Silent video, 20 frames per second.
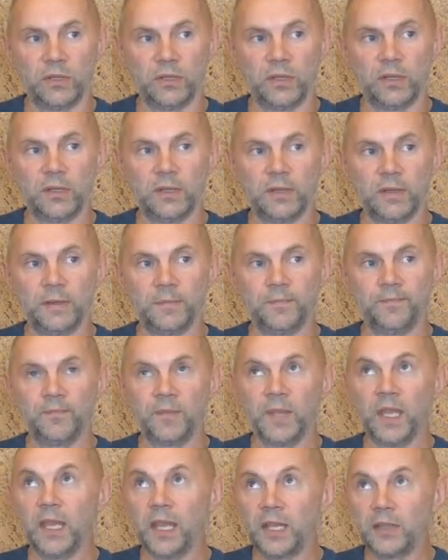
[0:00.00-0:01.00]
you are
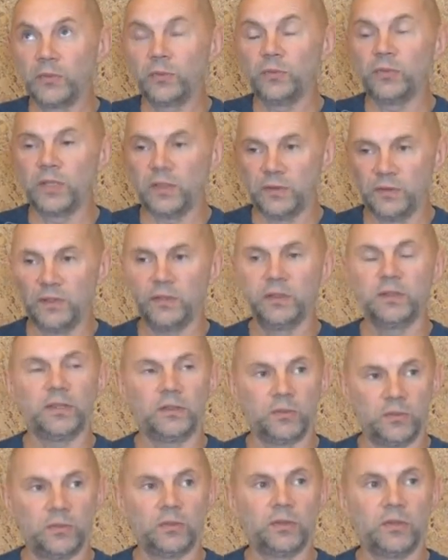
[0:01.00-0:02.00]
me, but I am
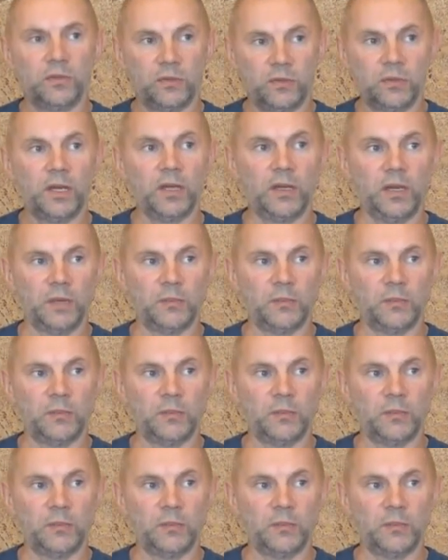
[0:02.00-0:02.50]
not you.